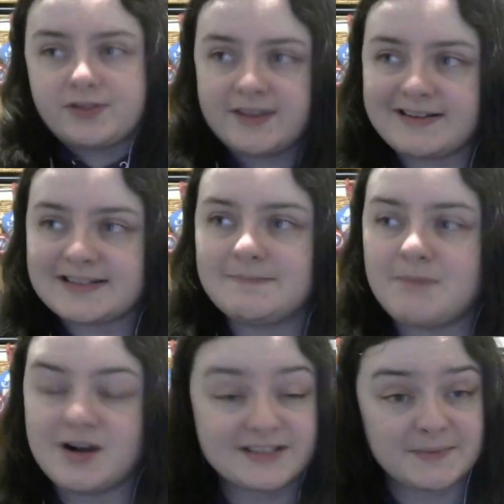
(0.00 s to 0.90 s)
there are some
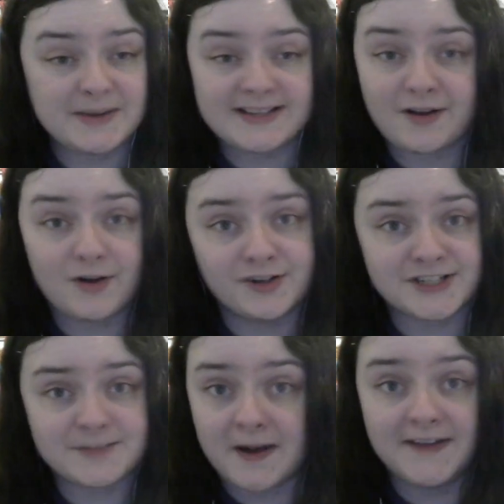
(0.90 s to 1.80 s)
mastermind
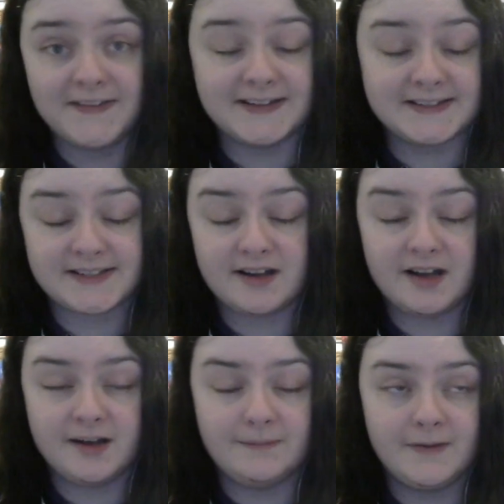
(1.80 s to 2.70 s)
psychologists behind this
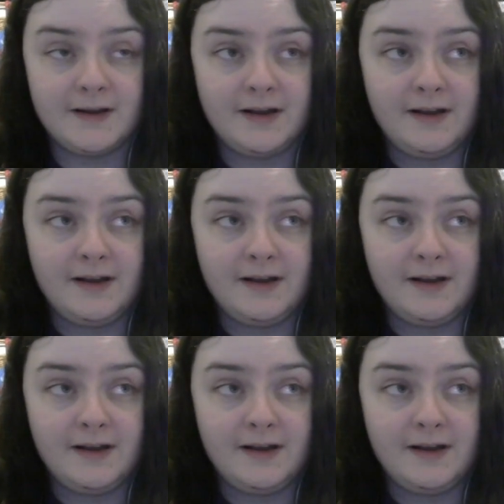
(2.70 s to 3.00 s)
um,